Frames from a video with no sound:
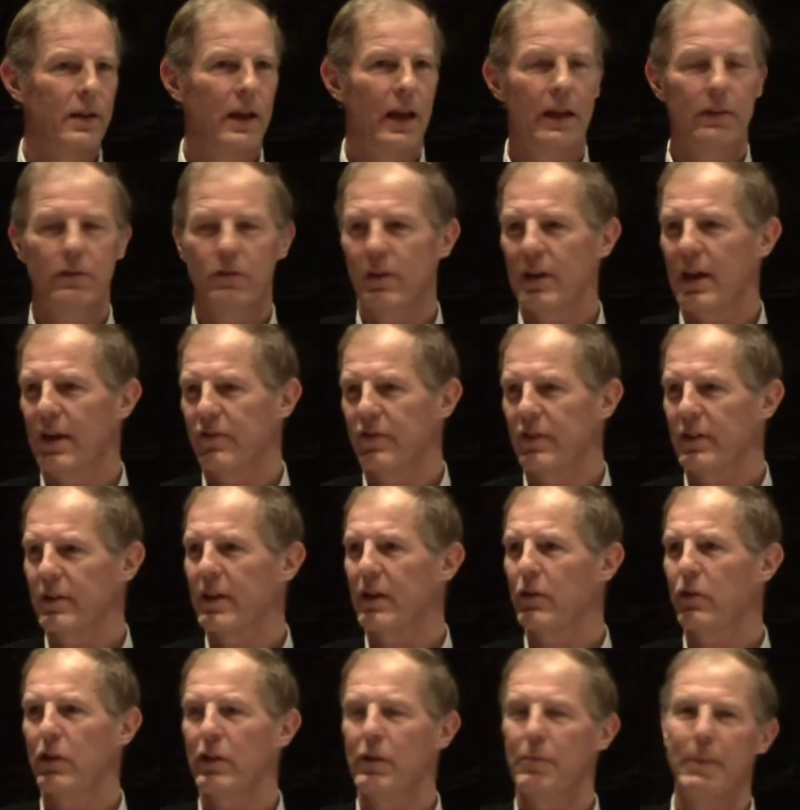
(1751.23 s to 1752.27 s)
And so you have to
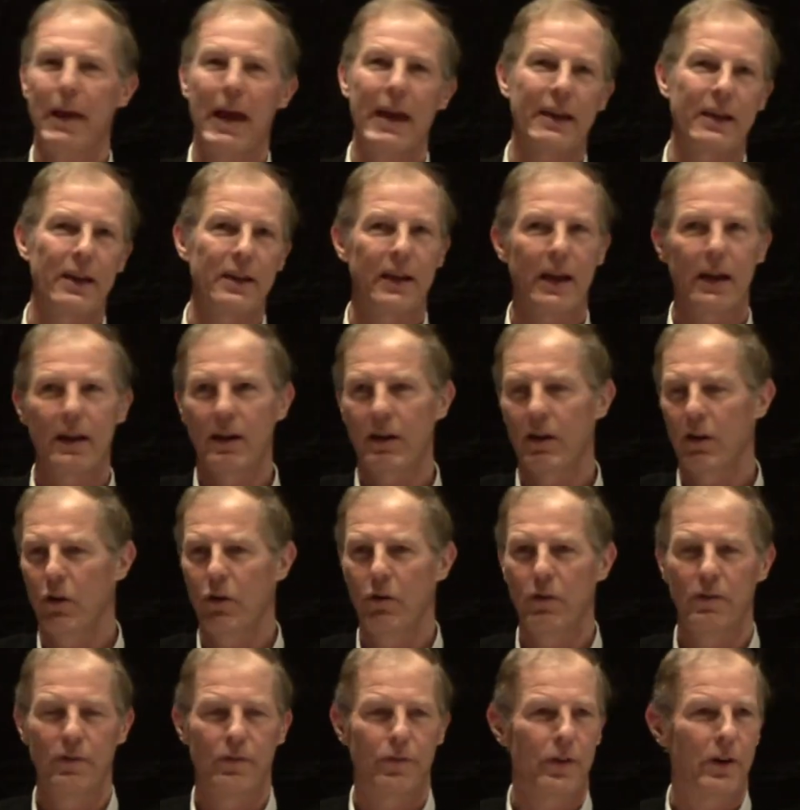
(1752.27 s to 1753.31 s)
go to the bank and get a
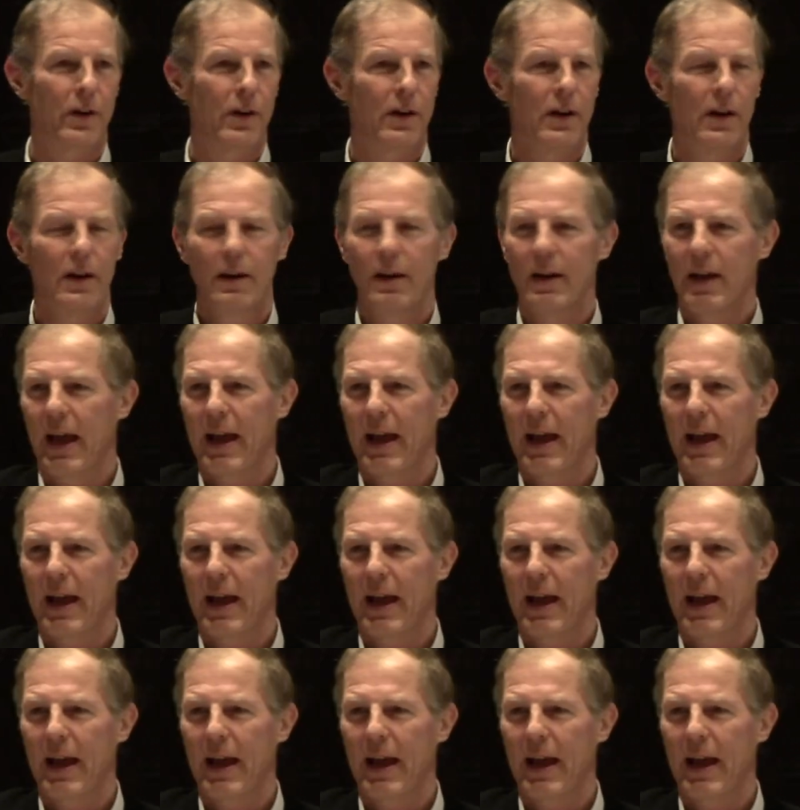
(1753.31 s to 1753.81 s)
loan for